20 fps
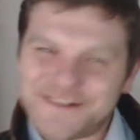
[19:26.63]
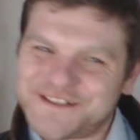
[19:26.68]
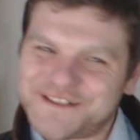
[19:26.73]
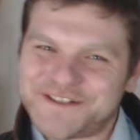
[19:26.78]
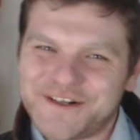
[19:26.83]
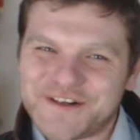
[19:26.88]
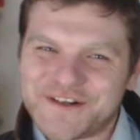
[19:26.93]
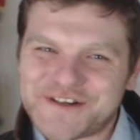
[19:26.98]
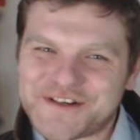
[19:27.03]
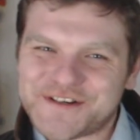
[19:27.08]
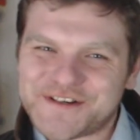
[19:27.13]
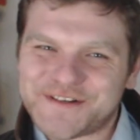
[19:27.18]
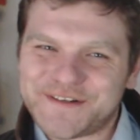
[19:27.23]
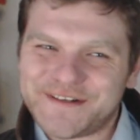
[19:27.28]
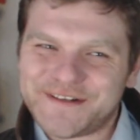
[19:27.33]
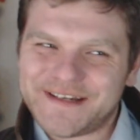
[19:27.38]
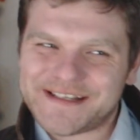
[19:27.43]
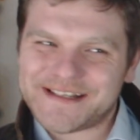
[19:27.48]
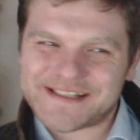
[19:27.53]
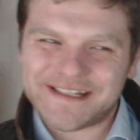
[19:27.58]
it's a nice
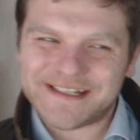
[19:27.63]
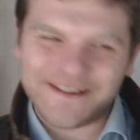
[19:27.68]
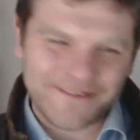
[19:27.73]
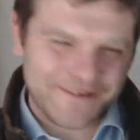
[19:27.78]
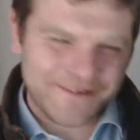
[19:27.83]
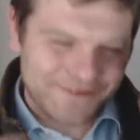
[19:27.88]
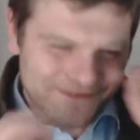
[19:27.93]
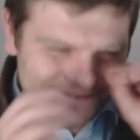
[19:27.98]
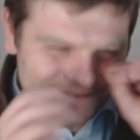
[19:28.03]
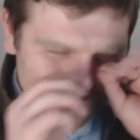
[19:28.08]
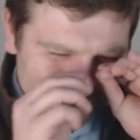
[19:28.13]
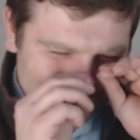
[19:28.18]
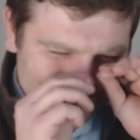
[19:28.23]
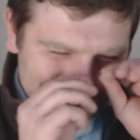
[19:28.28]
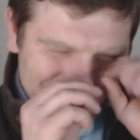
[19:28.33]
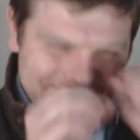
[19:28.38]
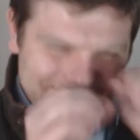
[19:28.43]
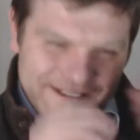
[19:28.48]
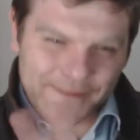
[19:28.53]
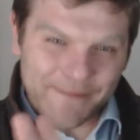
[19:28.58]
touch. It's a
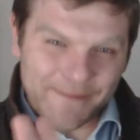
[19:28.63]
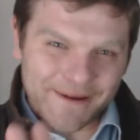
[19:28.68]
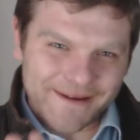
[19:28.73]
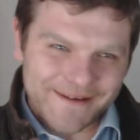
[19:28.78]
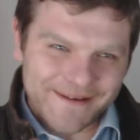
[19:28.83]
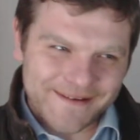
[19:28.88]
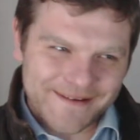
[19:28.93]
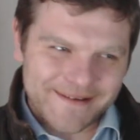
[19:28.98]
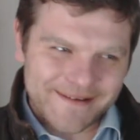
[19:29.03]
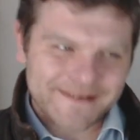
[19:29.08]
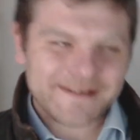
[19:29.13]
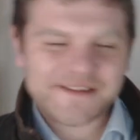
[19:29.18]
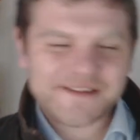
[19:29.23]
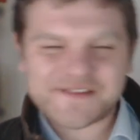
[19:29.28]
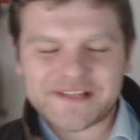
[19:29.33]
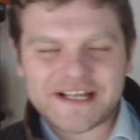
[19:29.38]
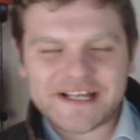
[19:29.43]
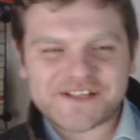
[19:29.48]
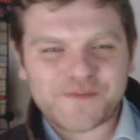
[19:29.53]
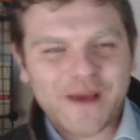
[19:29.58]
little, it's a little
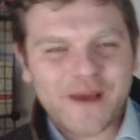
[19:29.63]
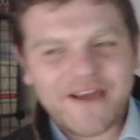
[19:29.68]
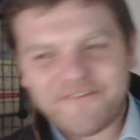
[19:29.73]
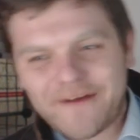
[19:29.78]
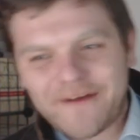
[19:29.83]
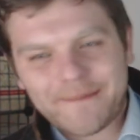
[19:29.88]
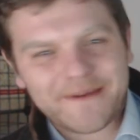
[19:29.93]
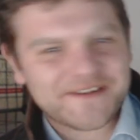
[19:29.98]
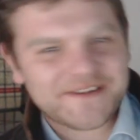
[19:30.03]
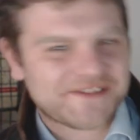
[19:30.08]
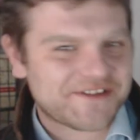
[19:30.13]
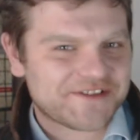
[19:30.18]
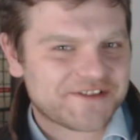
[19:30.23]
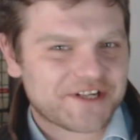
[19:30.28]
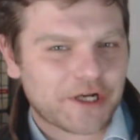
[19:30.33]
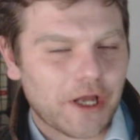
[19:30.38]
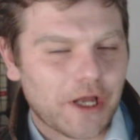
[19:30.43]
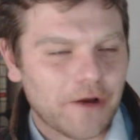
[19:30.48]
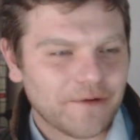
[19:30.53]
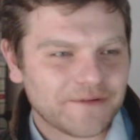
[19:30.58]
snippet. So that's where
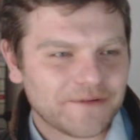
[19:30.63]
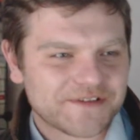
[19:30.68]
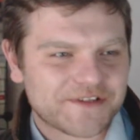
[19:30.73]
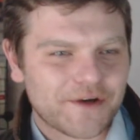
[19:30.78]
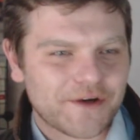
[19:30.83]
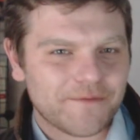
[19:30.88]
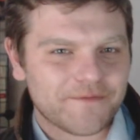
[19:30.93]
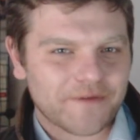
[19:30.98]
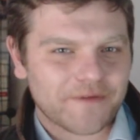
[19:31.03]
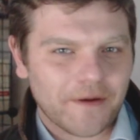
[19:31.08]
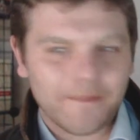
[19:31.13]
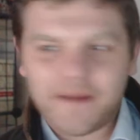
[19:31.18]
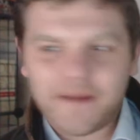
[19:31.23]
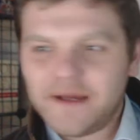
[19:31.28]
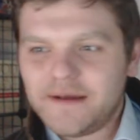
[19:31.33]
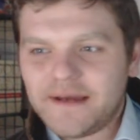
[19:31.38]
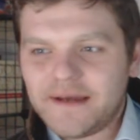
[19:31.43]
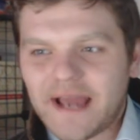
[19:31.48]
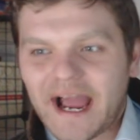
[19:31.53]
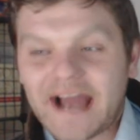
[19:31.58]
Fabius's clones
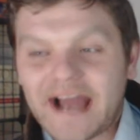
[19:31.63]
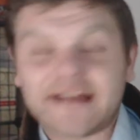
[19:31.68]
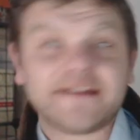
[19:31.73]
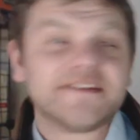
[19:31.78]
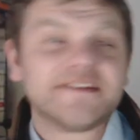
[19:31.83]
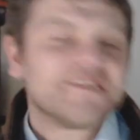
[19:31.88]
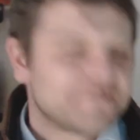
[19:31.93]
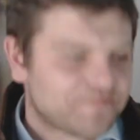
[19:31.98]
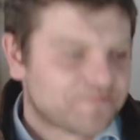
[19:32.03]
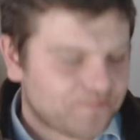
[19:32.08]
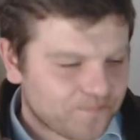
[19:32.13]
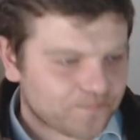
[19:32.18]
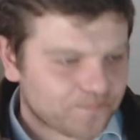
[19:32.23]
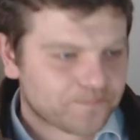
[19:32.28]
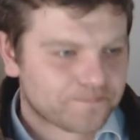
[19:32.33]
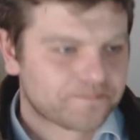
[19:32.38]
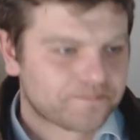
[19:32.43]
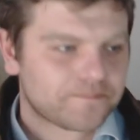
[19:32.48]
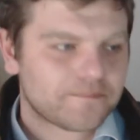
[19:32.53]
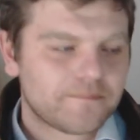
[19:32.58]
come from,
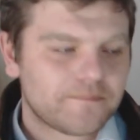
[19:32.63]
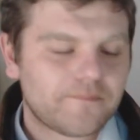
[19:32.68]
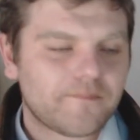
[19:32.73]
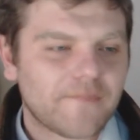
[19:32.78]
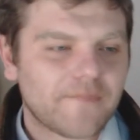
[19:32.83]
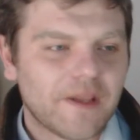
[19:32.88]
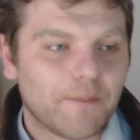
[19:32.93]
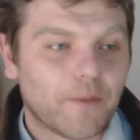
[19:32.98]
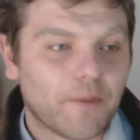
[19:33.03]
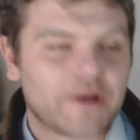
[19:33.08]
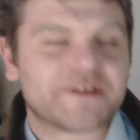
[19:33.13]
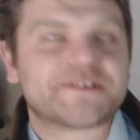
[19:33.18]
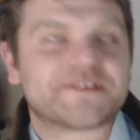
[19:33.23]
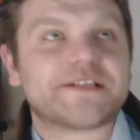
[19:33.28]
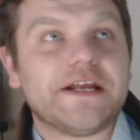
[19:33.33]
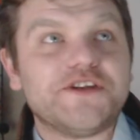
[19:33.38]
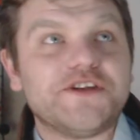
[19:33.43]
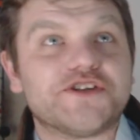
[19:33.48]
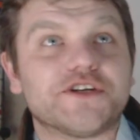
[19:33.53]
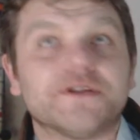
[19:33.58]
and
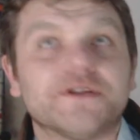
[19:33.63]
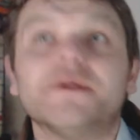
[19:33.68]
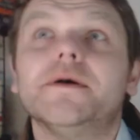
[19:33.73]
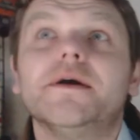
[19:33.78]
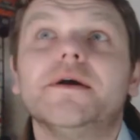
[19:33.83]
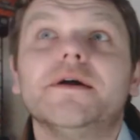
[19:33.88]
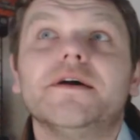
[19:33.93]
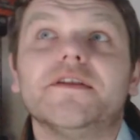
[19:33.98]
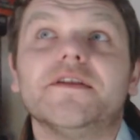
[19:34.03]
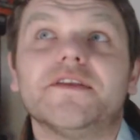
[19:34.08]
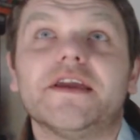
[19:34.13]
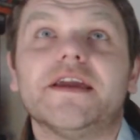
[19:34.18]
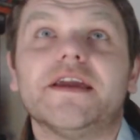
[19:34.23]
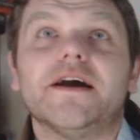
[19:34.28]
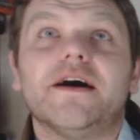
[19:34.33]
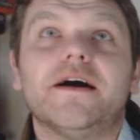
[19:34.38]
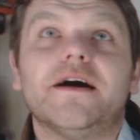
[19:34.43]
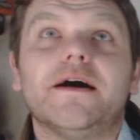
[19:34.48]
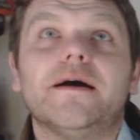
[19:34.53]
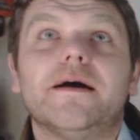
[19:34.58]
by extension,
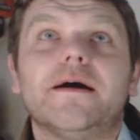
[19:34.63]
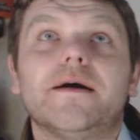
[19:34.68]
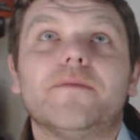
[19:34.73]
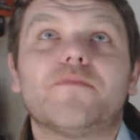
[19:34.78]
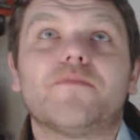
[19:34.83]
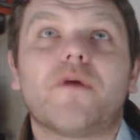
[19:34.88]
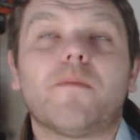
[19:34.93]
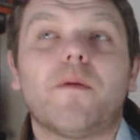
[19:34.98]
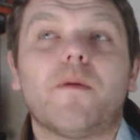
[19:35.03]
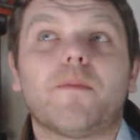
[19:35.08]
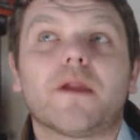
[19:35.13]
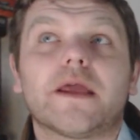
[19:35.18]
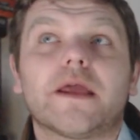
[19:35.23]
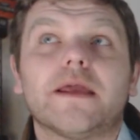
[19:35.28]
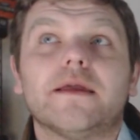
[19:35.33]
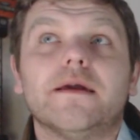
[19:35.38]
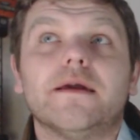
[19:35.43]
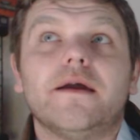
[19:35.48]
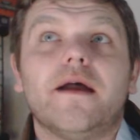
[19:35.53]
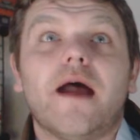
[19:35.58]
the uh,
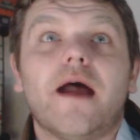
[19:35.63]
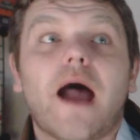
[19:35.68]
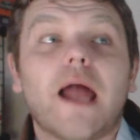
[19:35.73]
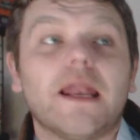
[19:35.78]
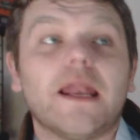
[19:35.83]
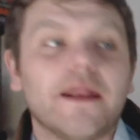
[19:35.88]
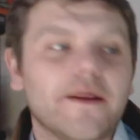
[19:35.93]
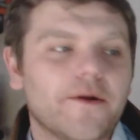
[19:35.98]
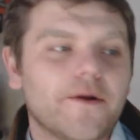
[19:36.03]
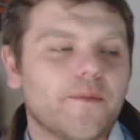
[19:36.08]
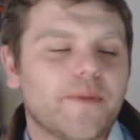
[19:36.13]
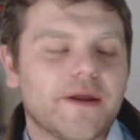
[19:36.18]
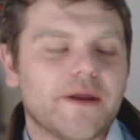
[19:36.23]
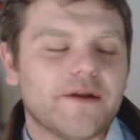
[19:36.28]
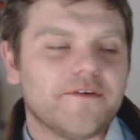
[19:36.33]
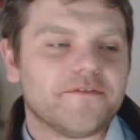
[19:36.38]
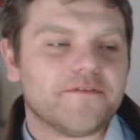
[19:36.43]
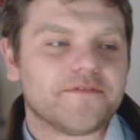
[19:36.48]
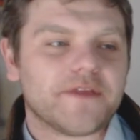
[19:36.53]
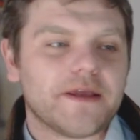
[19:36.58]
probably a
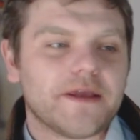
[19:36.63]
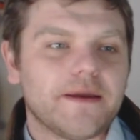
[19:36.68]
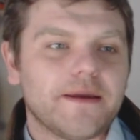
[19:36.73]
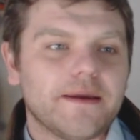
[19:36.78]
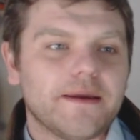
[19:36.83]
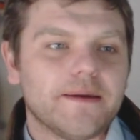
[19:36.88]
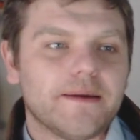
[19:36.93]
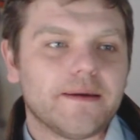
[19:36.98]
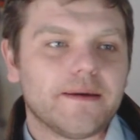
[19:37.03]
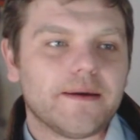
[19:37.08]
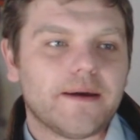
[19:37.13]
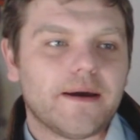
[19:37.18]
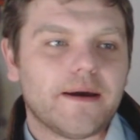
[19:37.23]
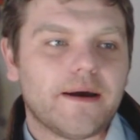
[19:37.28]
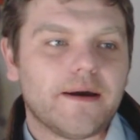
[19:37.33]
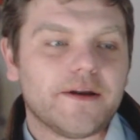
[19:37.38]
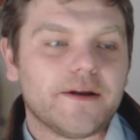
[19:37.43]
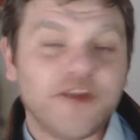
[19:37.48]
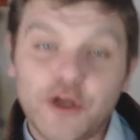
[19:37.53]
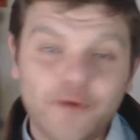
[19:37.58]
little bit of
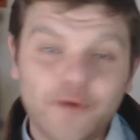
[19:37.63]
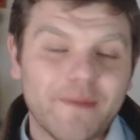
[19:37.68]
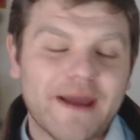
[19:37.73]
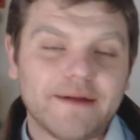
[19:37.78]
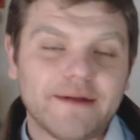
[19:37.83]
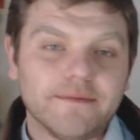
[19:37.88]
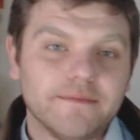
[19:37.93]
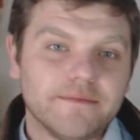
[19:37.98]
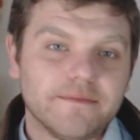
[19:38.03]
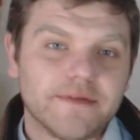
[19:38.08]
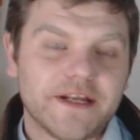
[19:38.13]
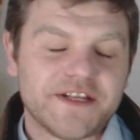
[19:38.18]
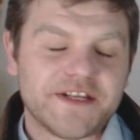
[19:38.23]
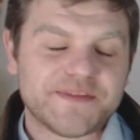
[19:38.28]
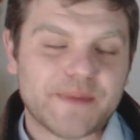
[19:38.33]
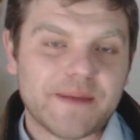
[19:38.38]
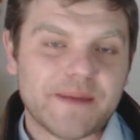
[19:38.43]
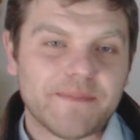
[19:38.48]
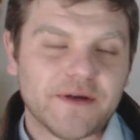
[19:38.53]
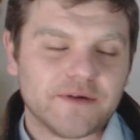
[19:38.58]
the uh, new
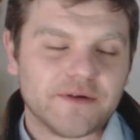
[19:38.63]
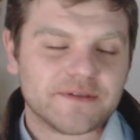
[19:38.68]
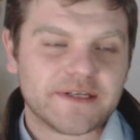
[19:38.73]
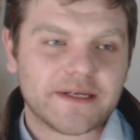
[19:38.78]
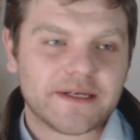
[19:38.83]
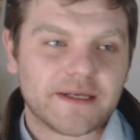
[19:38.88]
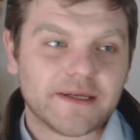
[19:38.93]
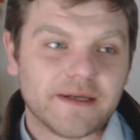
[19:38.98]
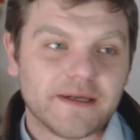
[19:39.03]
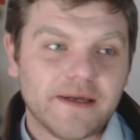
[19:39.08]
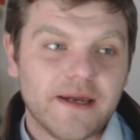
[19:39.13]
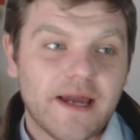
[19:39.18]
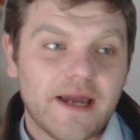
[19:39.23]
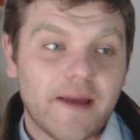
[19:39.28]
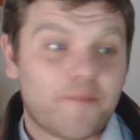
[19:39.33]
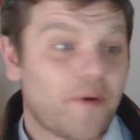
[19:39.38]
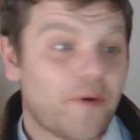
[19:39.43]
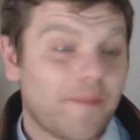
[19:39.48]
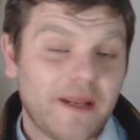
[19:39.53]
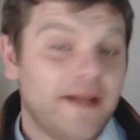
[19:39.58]
men that he's been
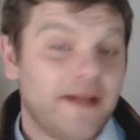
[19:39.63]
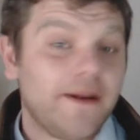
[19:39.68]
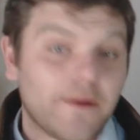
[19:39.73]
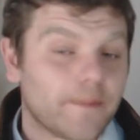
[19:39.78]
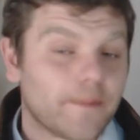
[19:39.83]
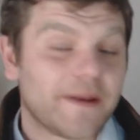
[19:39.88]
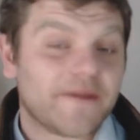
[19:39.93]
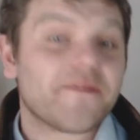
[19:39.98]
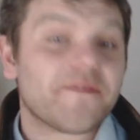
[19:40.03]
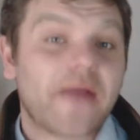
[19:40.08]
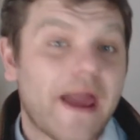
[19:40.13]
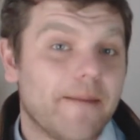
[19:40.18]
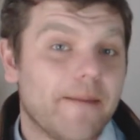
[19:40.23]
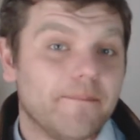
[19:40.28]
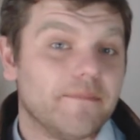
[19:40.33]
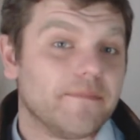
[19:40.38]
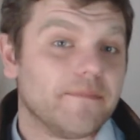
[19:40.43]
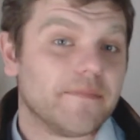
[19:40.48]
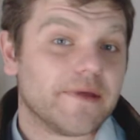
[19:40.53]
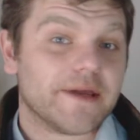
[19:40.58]
building, uh, probably a little
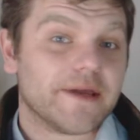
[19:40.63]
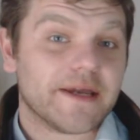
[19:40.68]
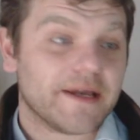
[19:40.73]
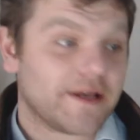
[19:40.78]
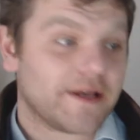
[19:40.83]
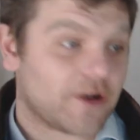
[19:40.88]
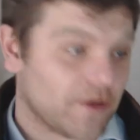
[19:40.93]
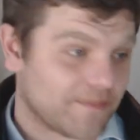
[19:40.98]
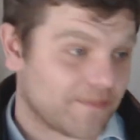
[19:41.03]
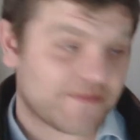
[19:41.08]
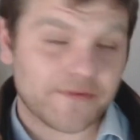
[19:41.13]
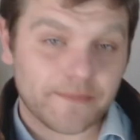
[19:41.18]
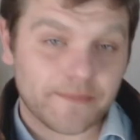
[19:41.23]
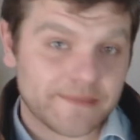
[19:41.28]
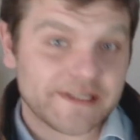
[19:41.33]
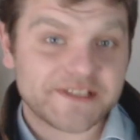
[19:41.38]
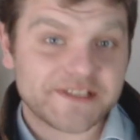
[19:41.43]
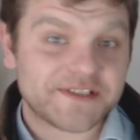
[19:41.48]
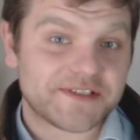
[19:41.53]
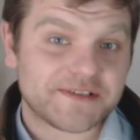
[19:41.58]
bit of them
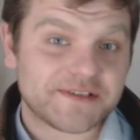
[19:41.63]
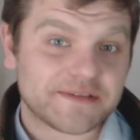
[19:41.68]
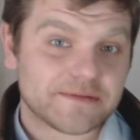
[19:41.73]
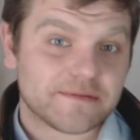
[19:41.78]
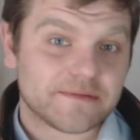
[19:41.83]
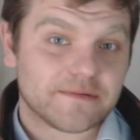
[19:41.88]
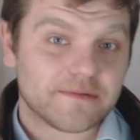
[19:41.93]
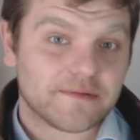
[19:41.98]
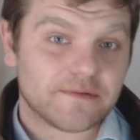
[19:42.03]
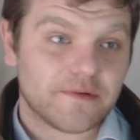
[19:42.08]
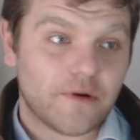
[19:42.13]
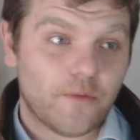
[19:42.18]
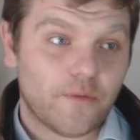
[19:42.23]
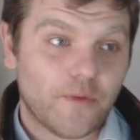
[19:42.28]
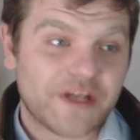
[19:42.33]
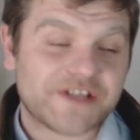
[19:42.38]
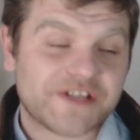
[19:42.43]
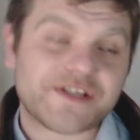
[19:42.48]
comes from this